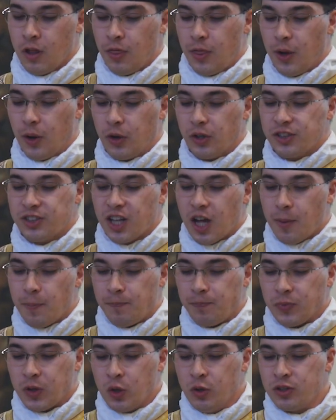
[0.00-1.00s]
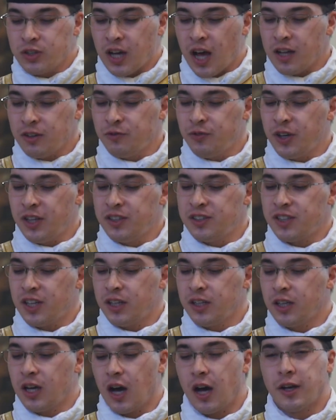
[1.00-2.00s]
There are some whose confidence
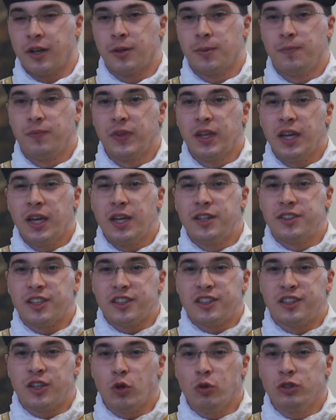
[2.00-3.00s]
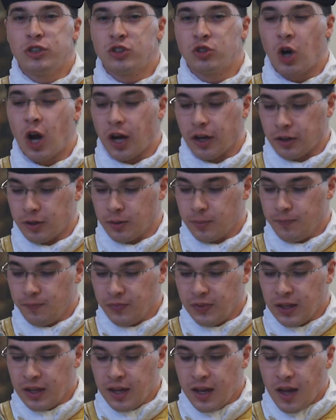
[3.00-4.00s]
in God is so strong
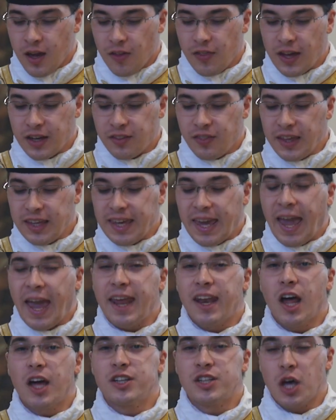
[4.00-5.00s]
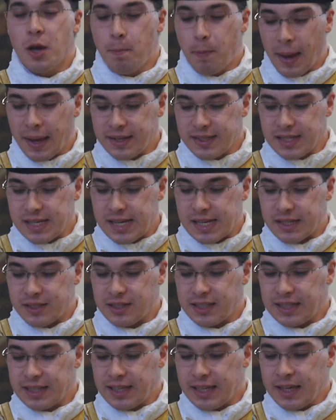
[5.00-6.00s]
that they cannot abandon
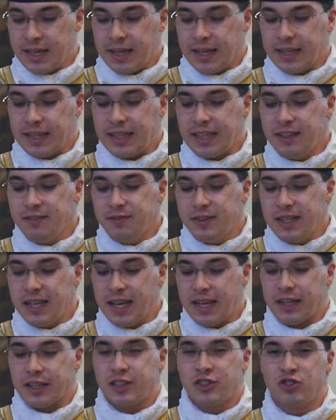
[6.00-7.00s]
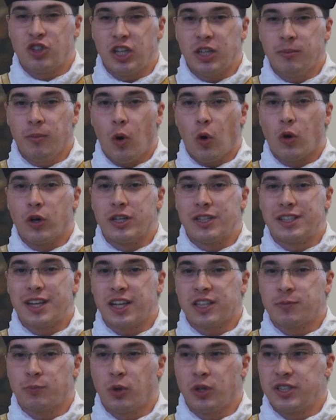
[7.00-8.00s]
it, even in extreme or
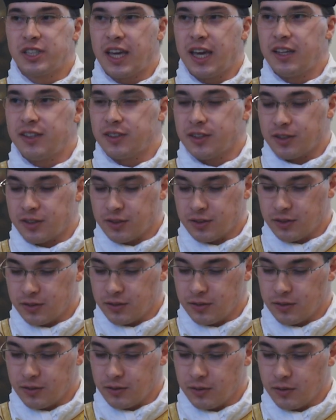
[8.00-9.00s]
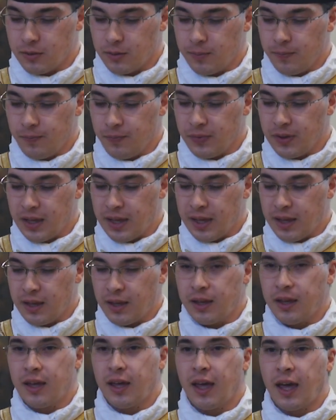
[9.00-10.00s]
desperate cases
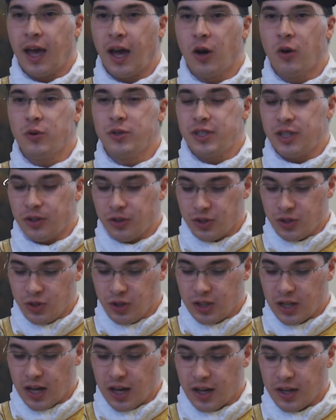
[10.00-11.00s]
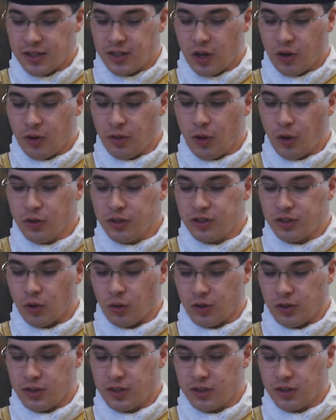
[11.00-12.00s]
how dear to God are those
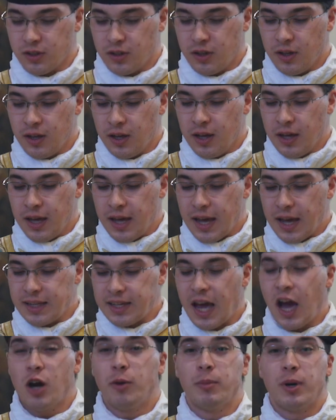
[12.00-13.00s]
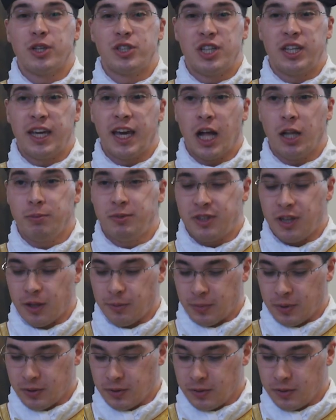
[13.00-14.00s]
souls and how much he helps them.